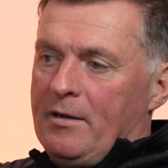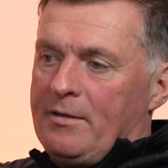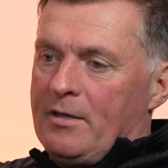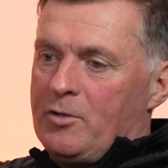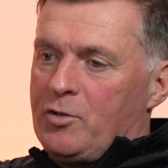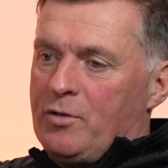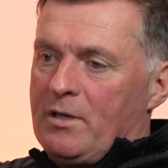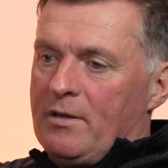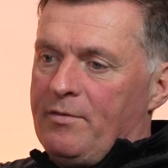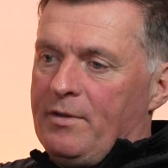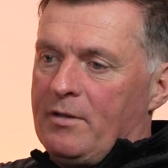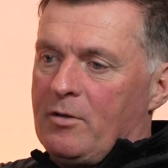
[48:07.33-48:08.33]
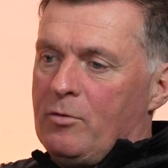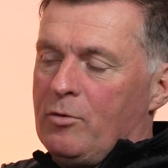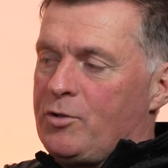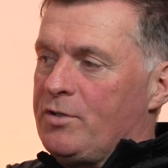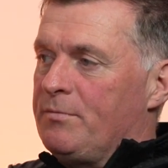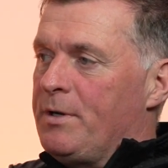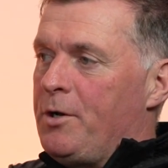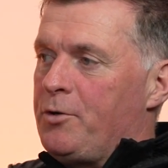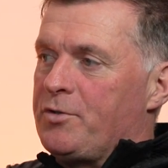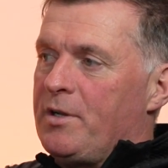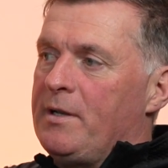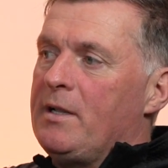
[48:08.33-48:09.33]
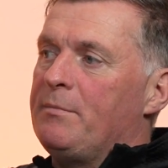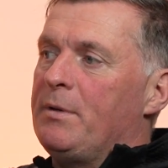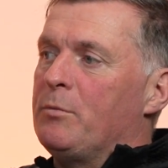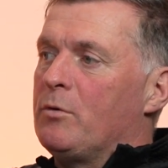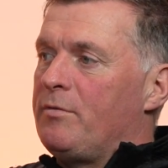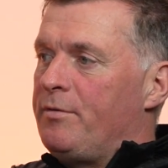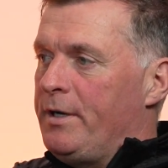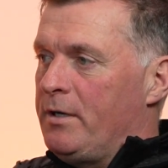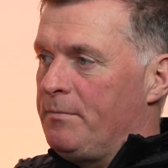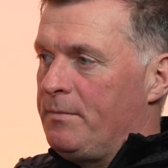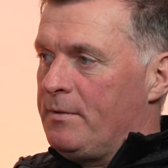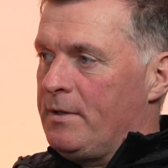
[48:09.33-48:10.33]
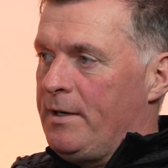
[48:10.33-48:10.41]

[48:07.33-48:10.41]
I think I should have given the coaches and managers a little bit more freedom,